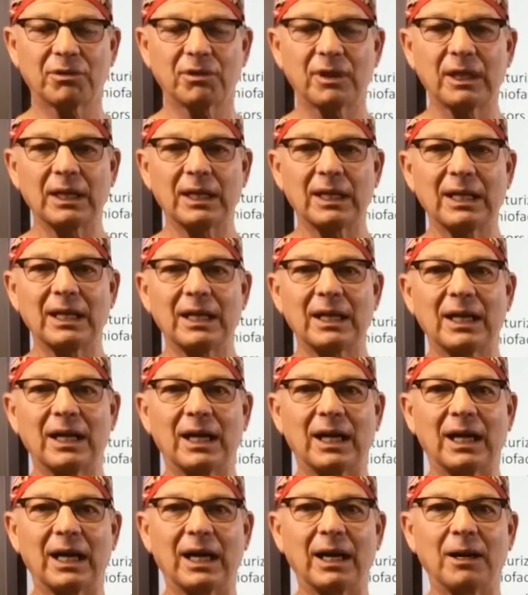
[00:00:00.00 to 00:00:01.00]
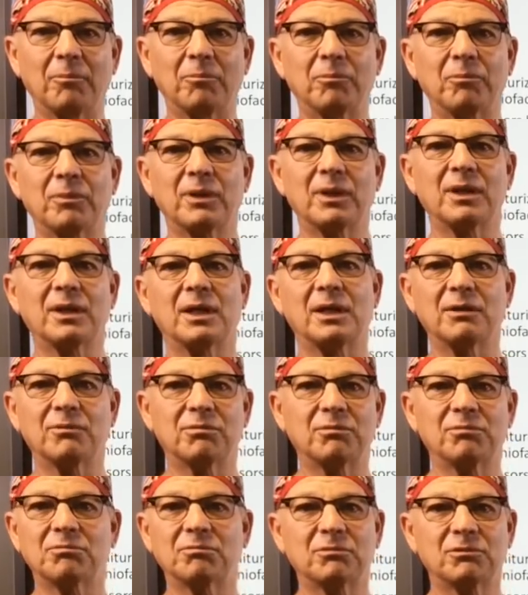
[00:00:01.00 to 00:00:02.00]
But
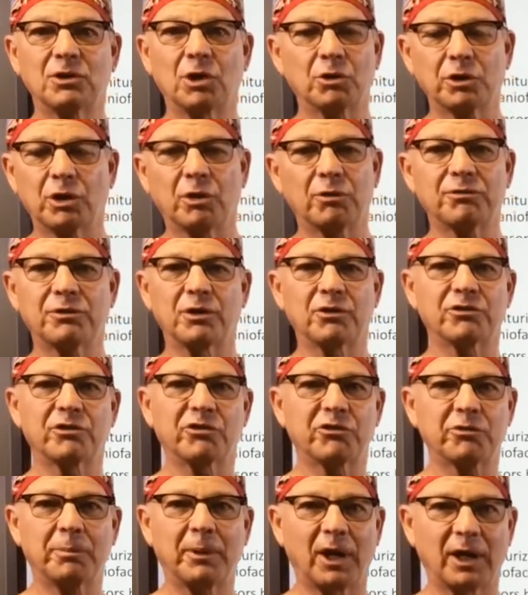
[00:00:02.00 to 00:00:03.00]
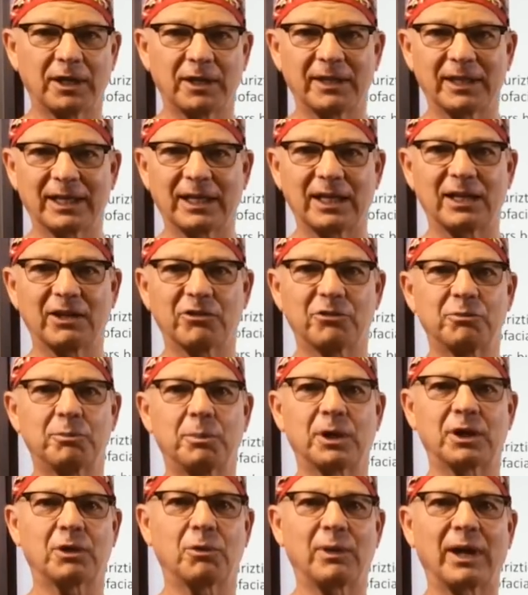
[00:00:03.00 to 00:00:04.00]
it gives you a perspective of where
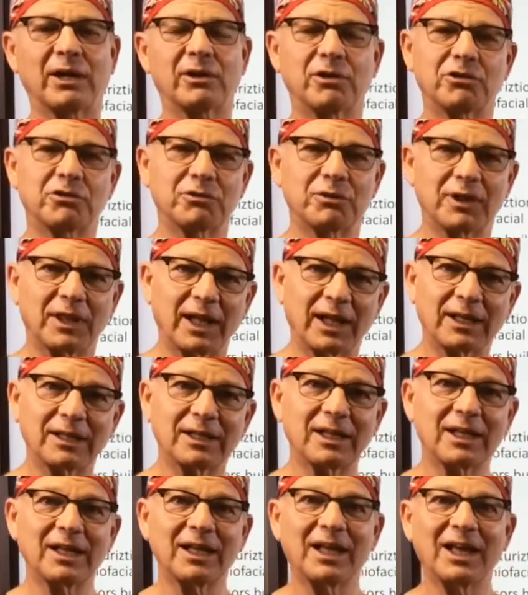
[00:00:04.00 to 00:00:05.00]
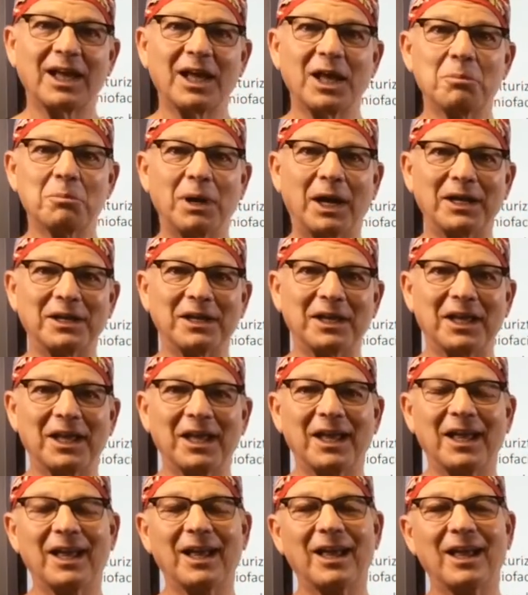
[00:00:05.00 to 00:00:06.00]
we came from,
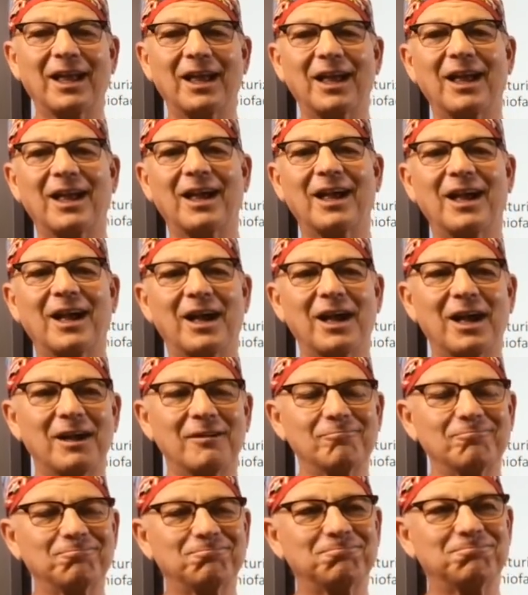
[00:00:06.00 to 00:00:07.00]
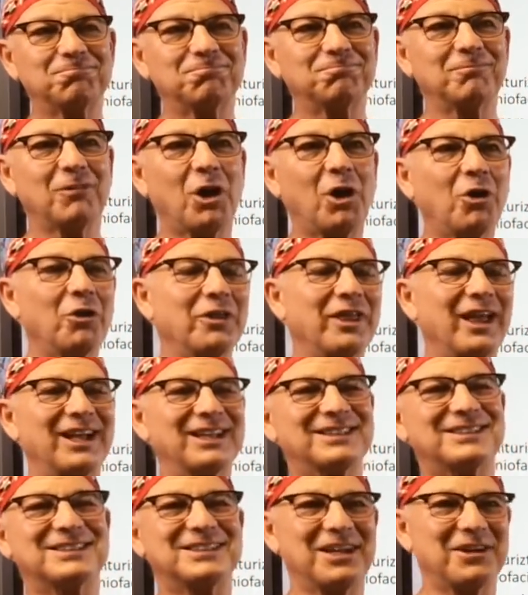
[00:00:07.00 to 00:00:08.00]
what we've done, and
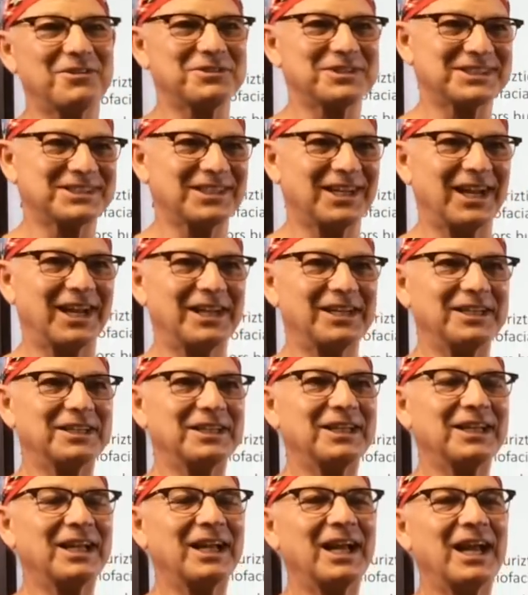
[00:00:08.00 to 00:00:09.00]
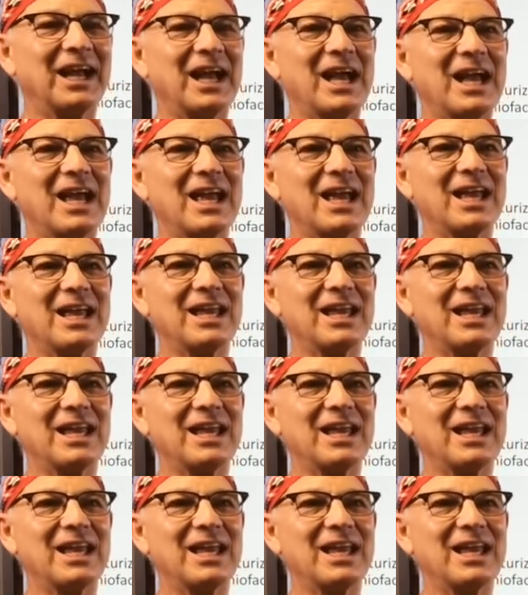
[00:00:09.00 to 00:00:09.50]
now we have to say, so where are we going?